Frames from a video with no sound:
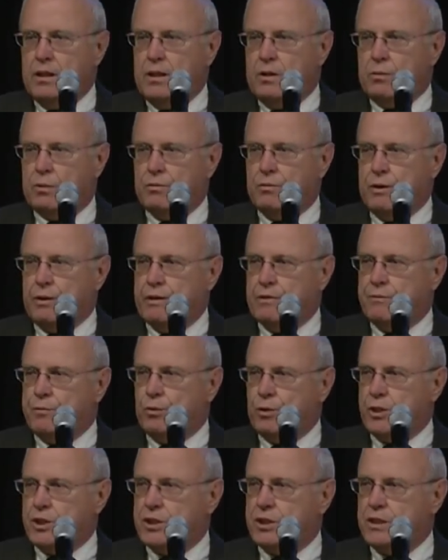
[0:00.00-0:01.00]
We're very
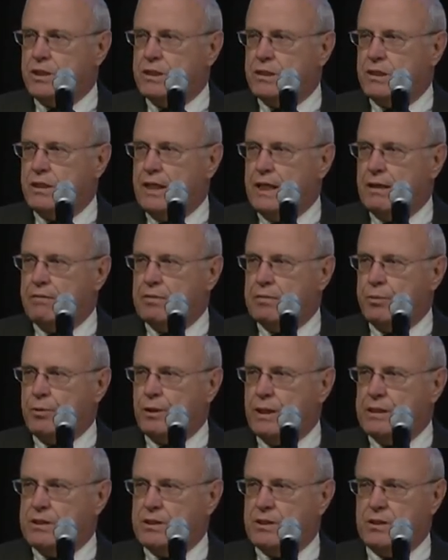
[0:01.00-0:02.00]
fortunate to have a
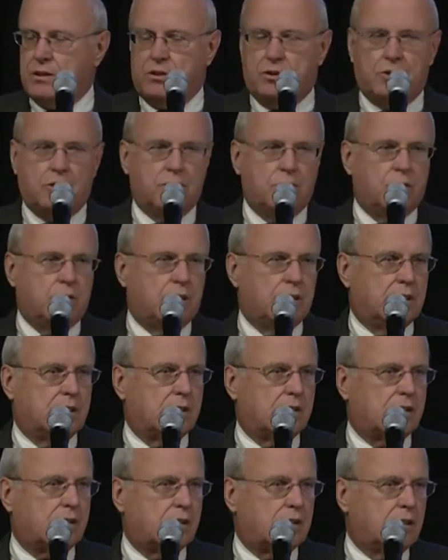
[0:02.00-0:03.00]
president who
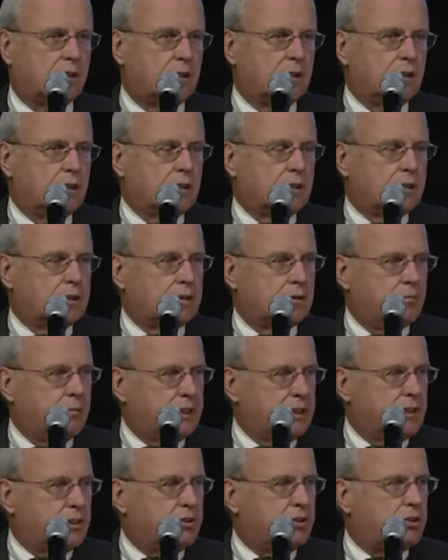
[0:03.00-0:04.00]
is
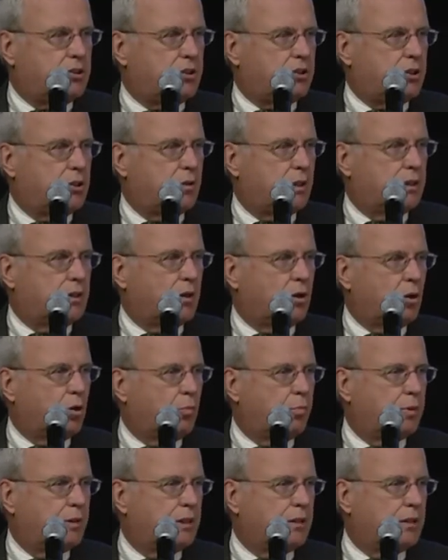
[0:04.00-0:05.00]
committed to an
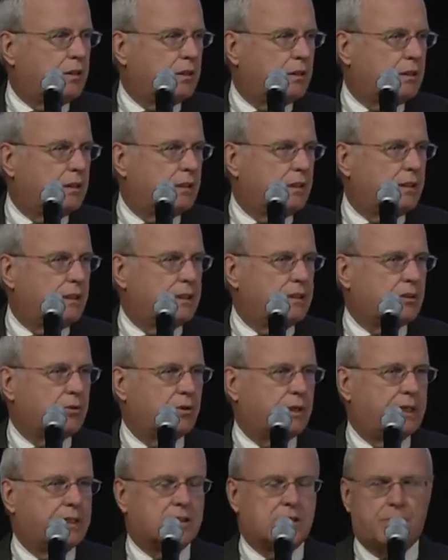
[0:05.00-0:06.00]
open and
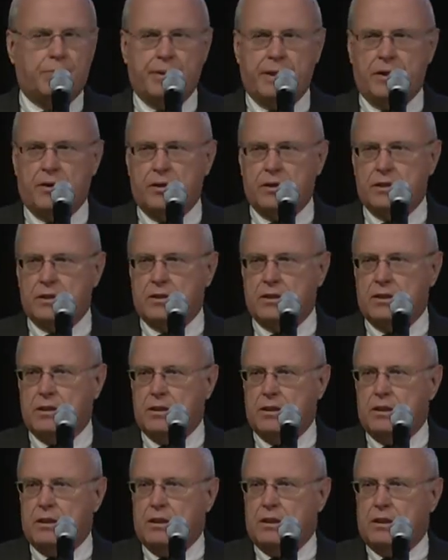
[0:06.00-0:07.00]
transparent
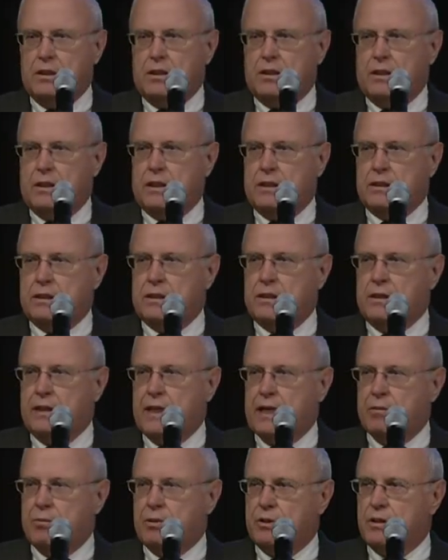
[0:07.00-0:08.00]
and
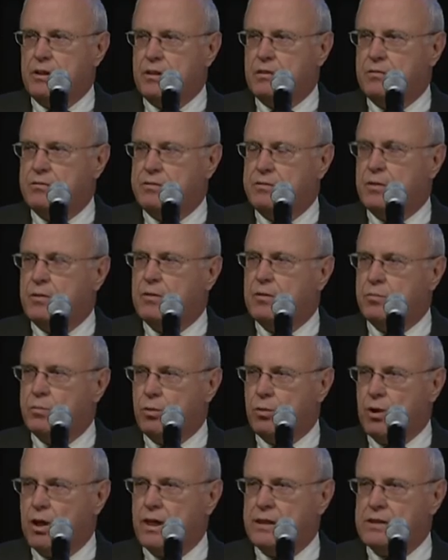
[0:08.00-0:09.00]
collaborative
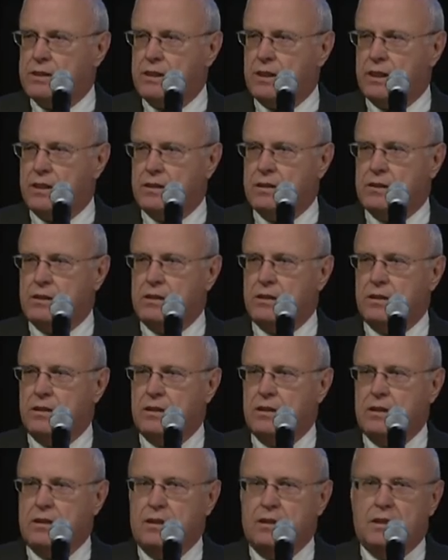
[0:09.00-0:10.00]
process.
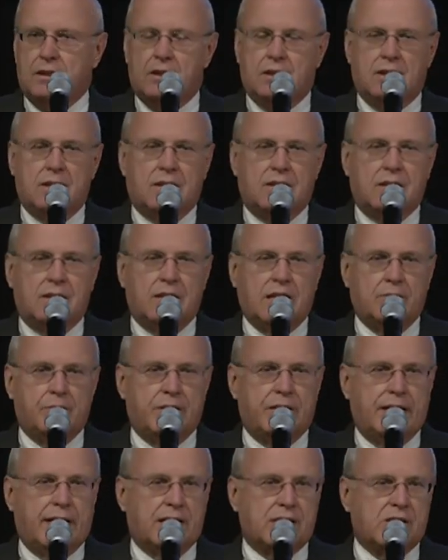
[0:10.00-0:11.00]
I've
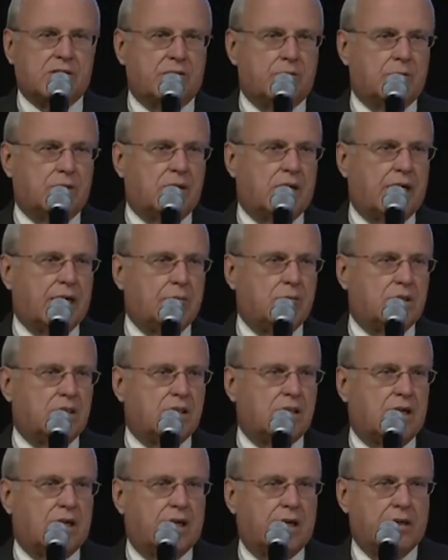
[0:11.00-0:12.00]
been asked from time to
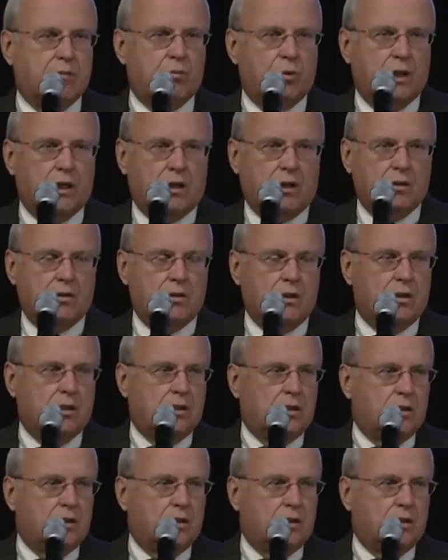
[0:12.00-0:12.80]
time, well,